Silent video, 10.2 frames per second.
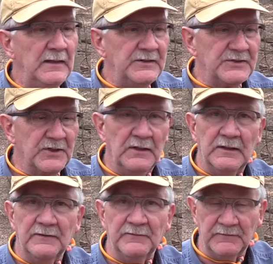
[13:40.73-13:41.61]
Just
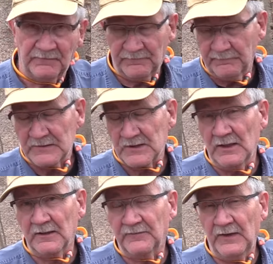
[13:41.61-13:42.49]
thought I'd
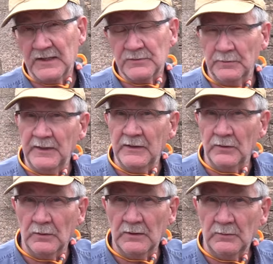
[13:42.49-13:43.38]
slugfest would be in
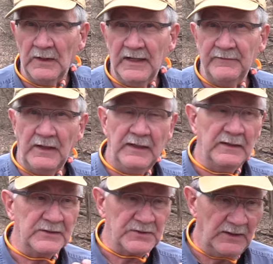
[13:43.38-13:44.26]
order. We haven't had
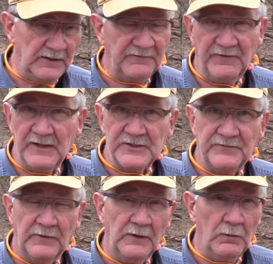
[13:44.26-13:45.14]
a
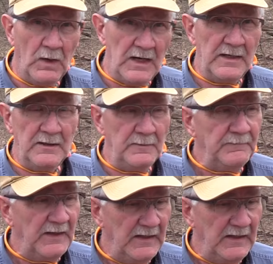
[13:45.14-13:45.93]
slugfest for a while,